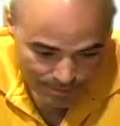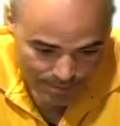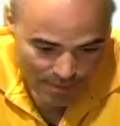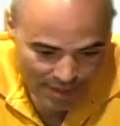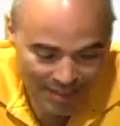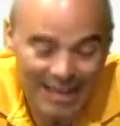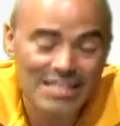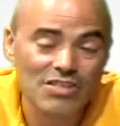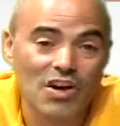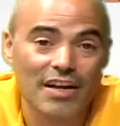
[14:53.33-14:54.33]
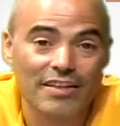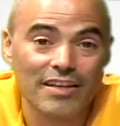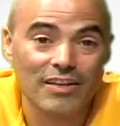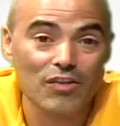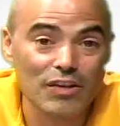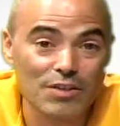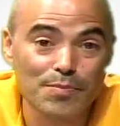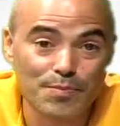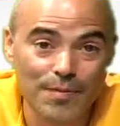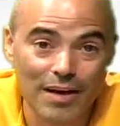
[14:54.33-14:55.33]
that I saw, it looks
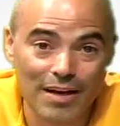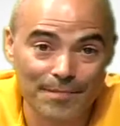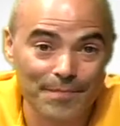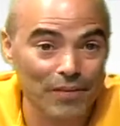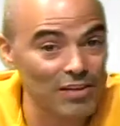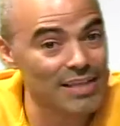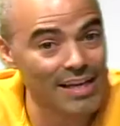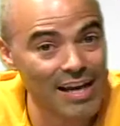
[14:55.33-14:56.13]
like